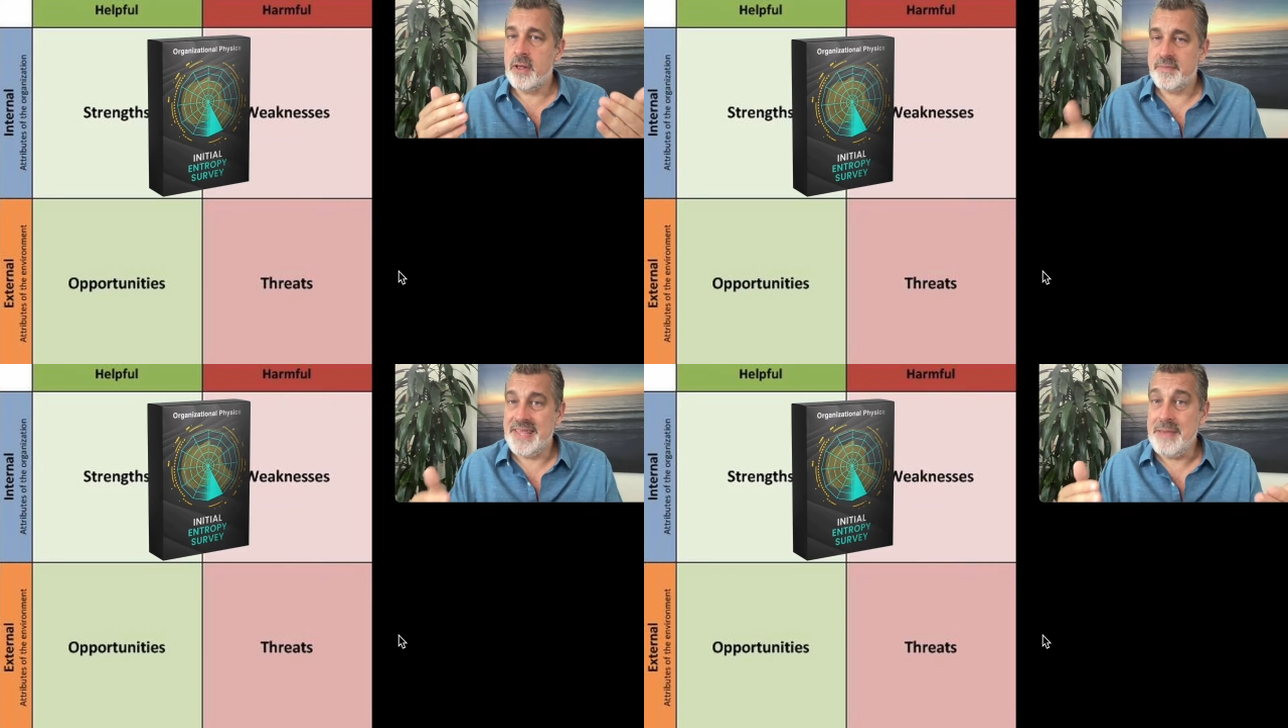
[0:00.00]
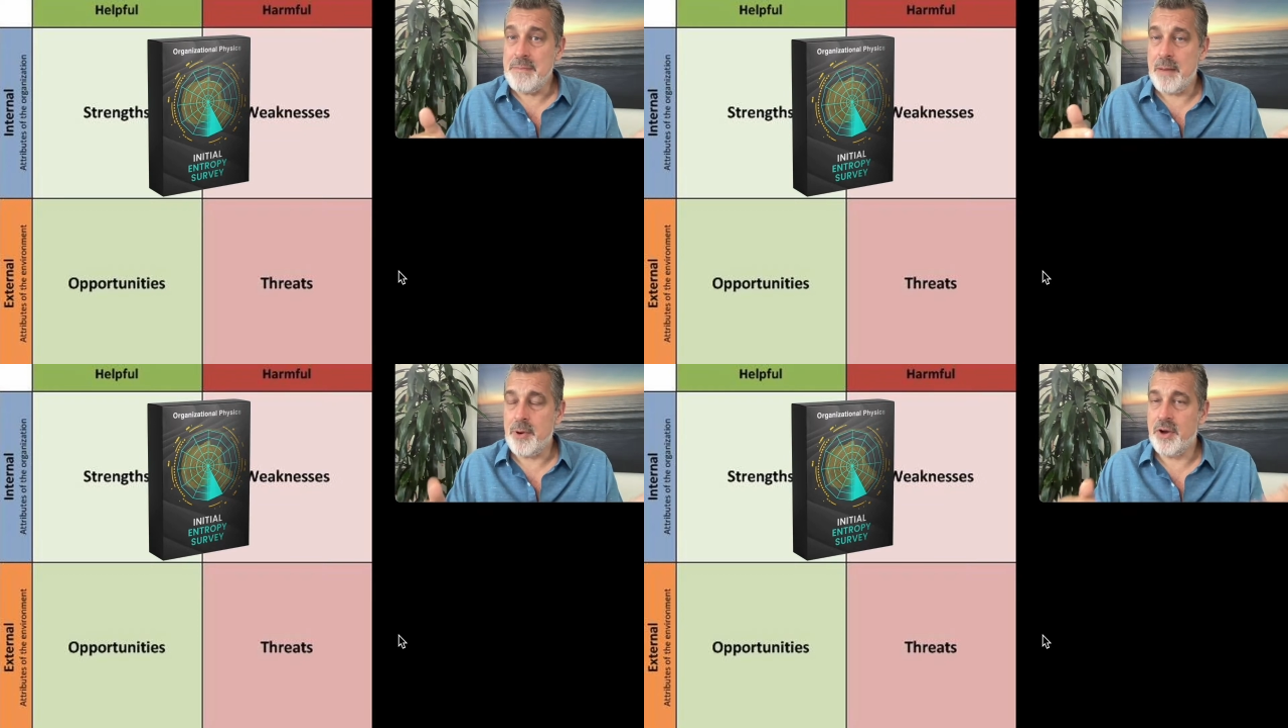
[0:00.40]
team
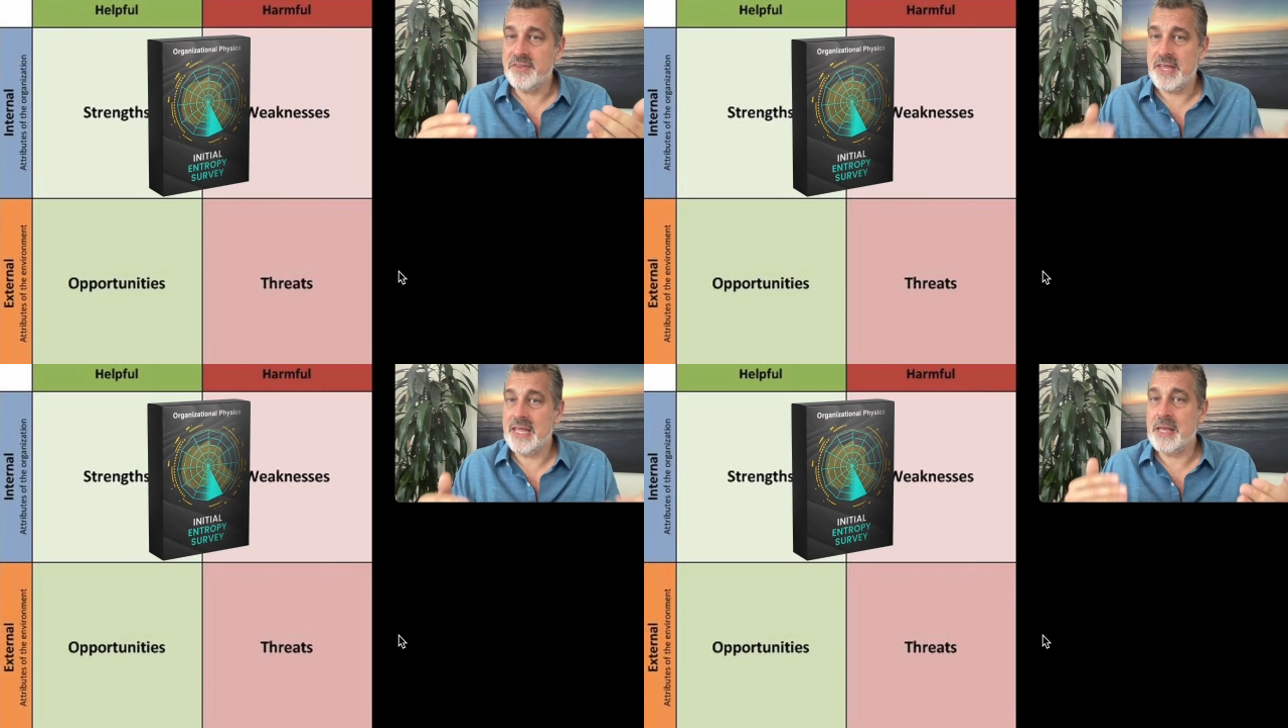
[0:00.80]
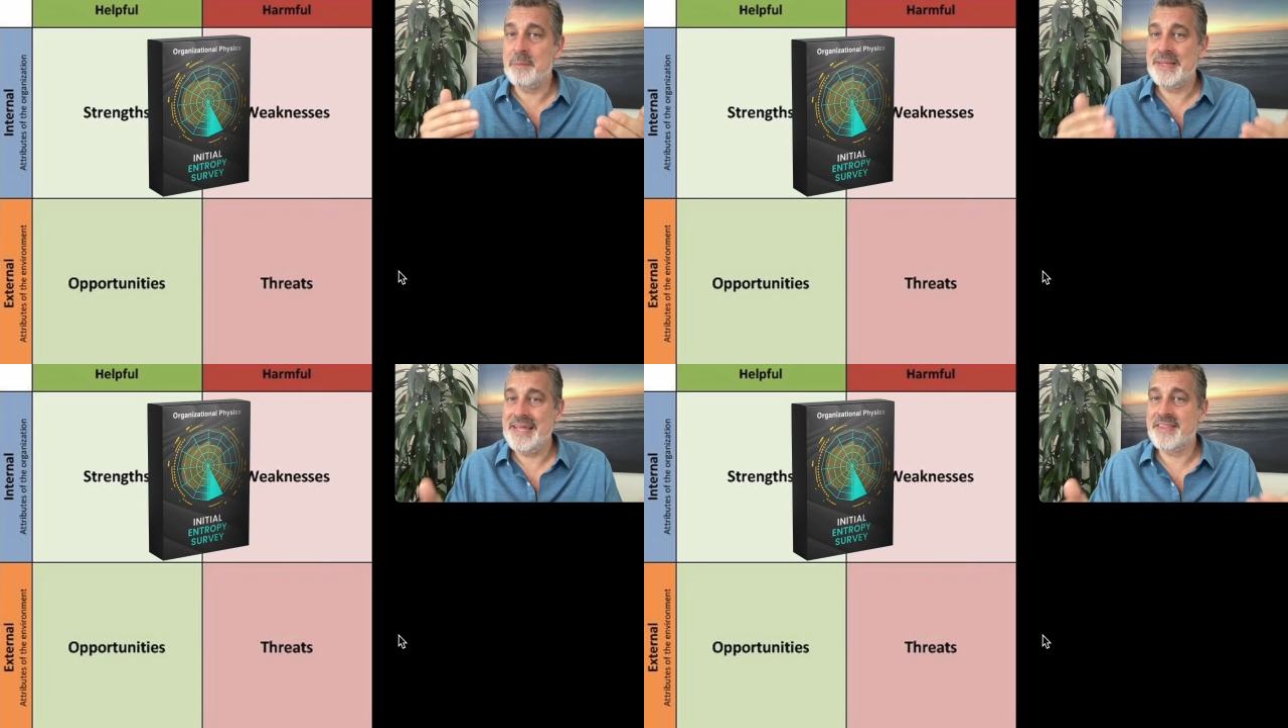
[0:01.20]
member is going to
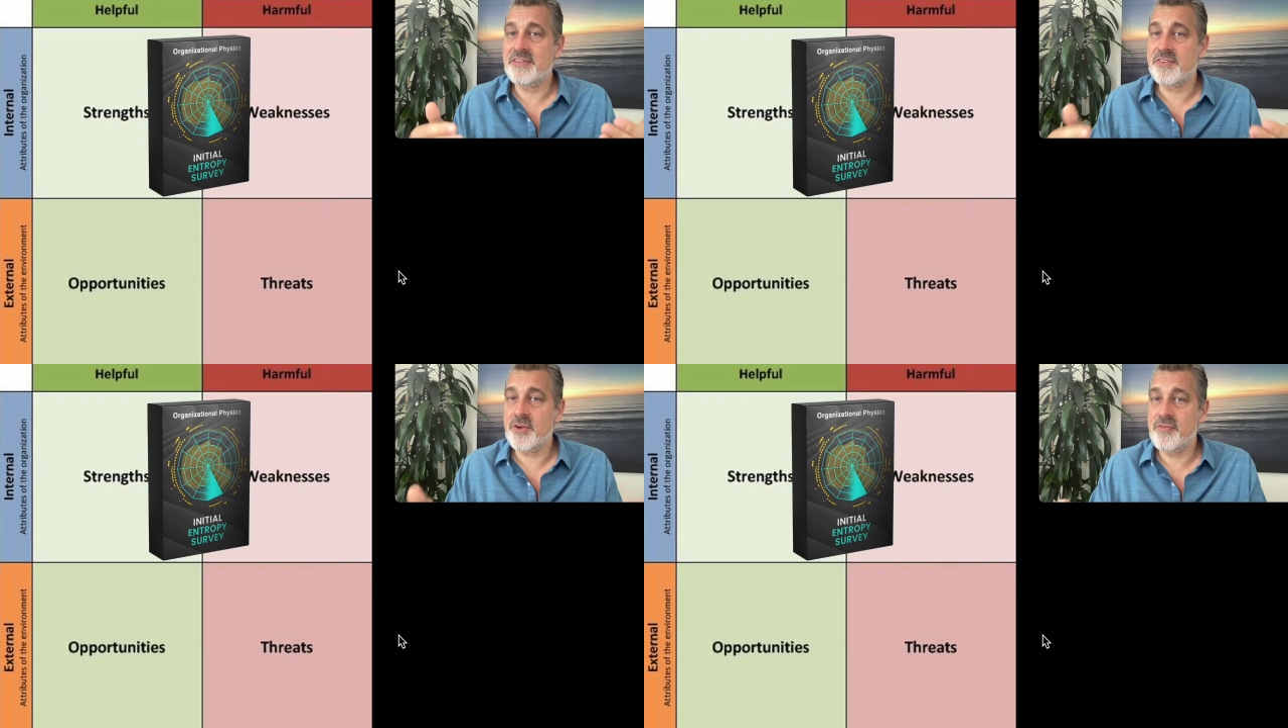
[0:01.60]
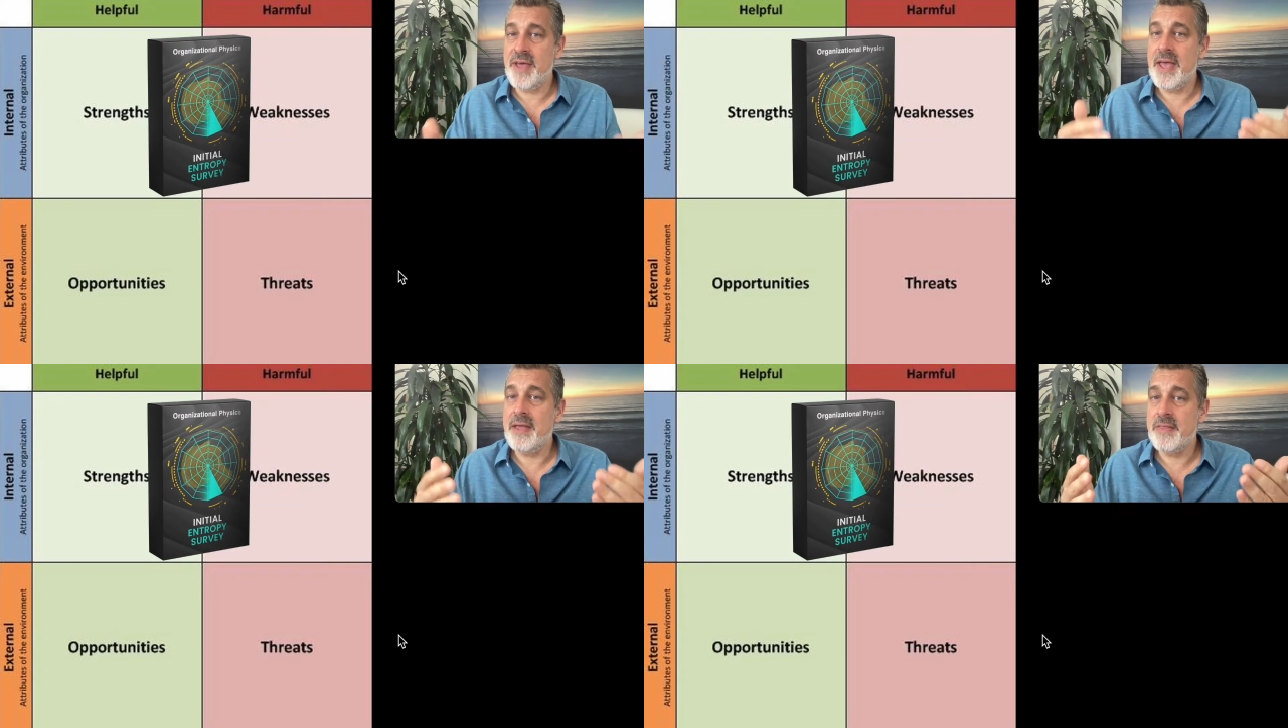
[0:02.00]
complete the
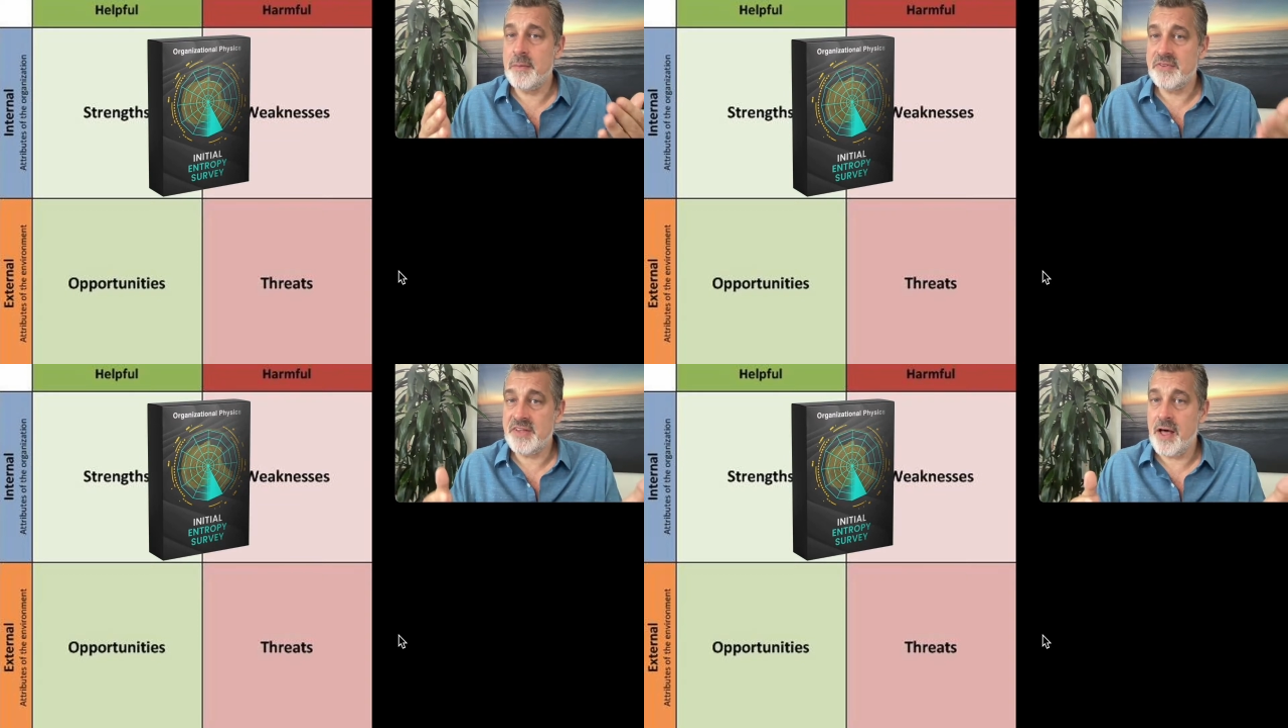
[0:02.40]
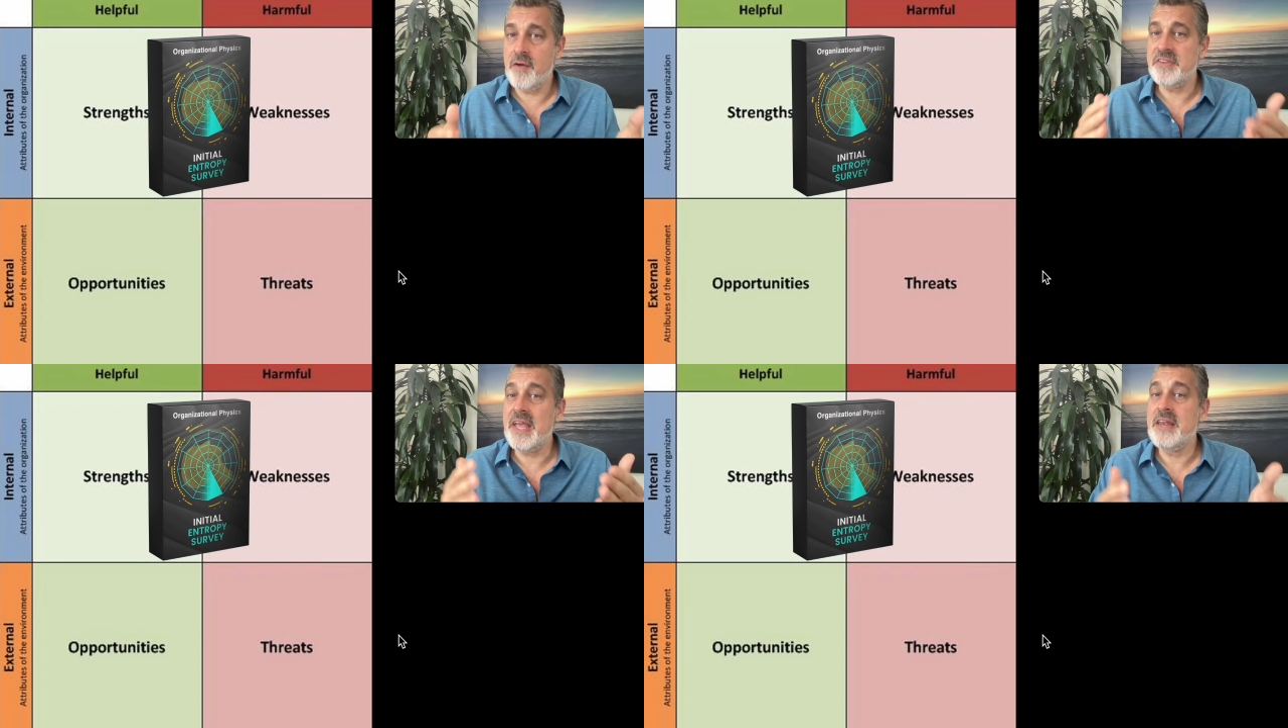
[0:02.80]
survey
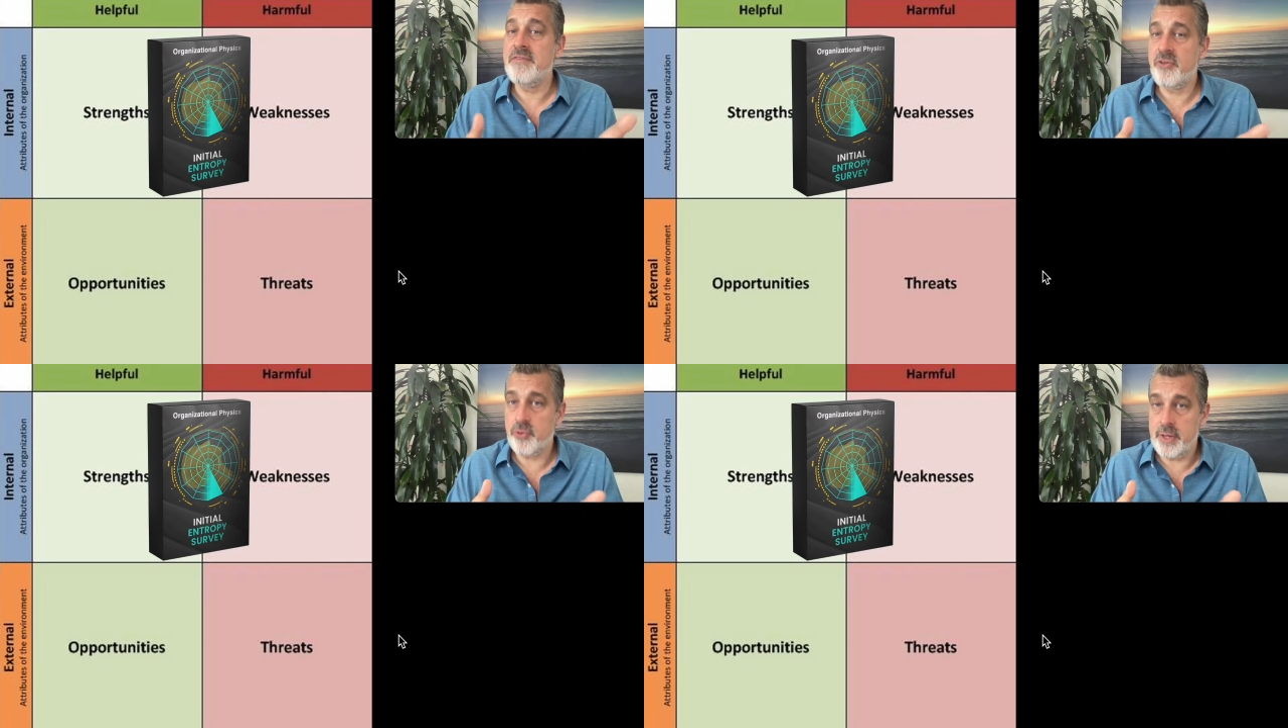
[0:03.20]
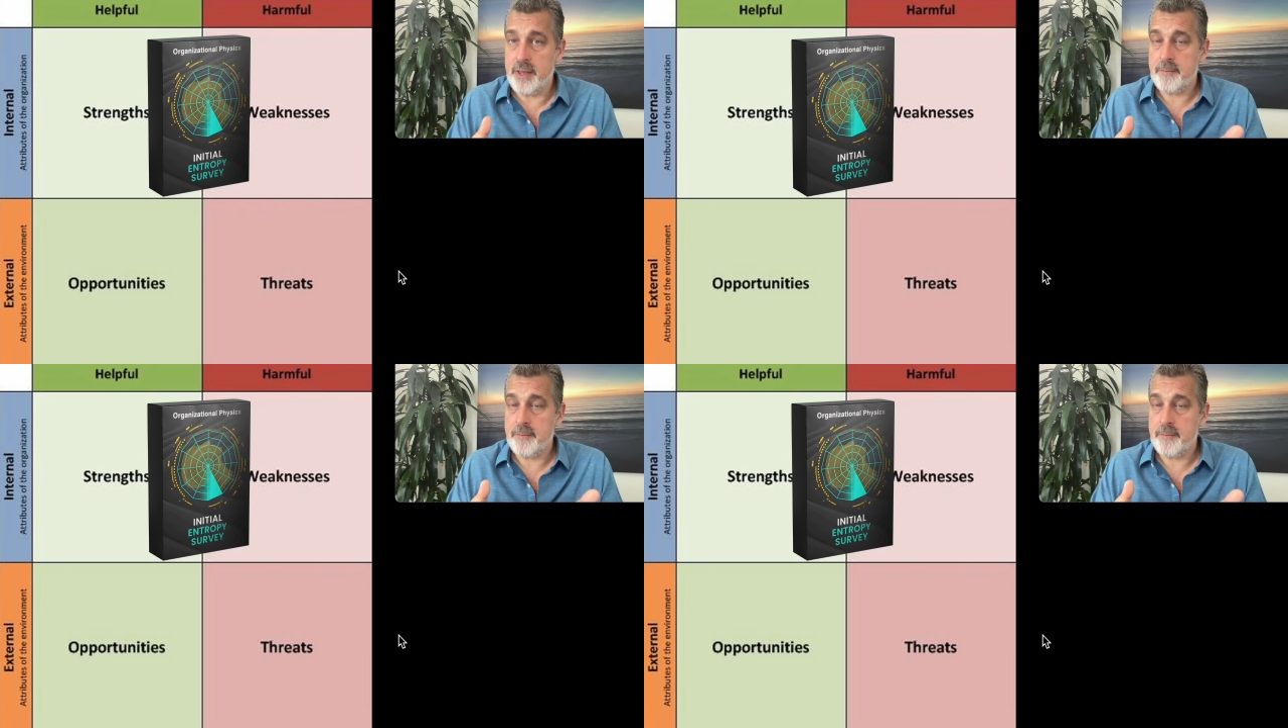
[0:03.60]
themselves individually.